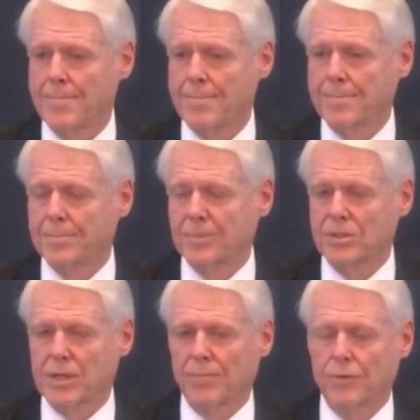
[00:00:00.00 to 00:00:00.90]

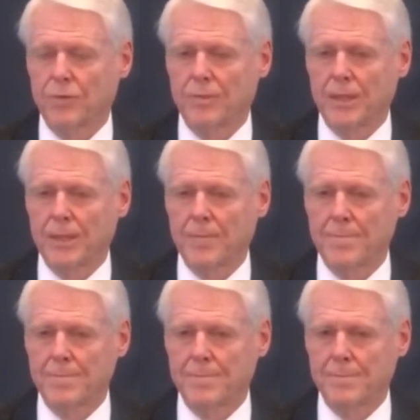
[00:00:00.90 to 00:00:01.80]
Except through me.
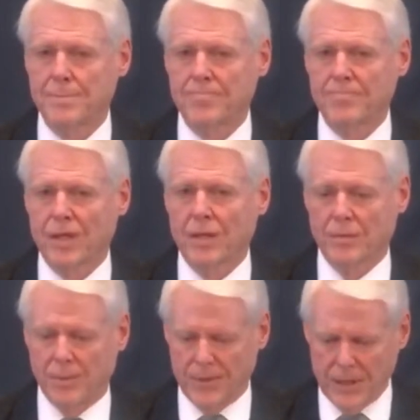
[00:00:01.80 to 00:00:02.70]
But
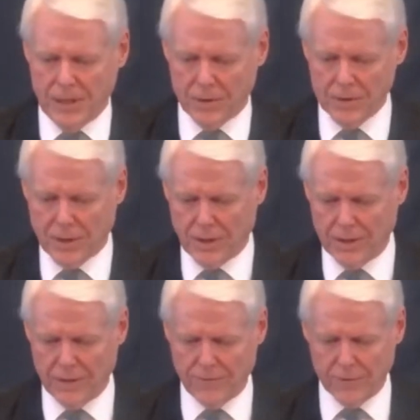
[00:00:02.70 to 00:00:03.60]
then he goes on in
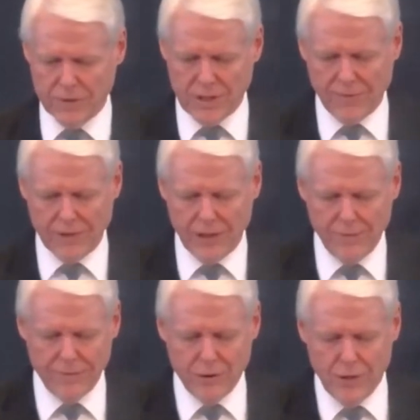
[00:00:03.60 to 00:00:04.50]
verse 7 If
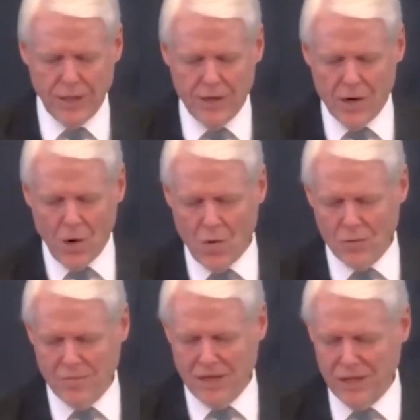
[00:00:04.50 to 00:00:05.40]
you had known
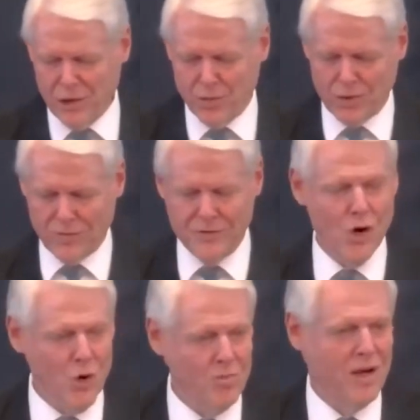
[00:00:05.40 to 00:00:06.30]
me, you would have known
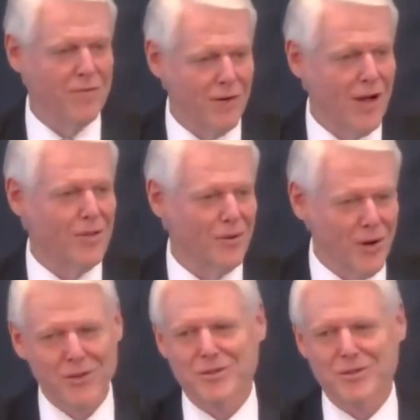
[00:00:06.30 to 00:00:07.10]
my Father also.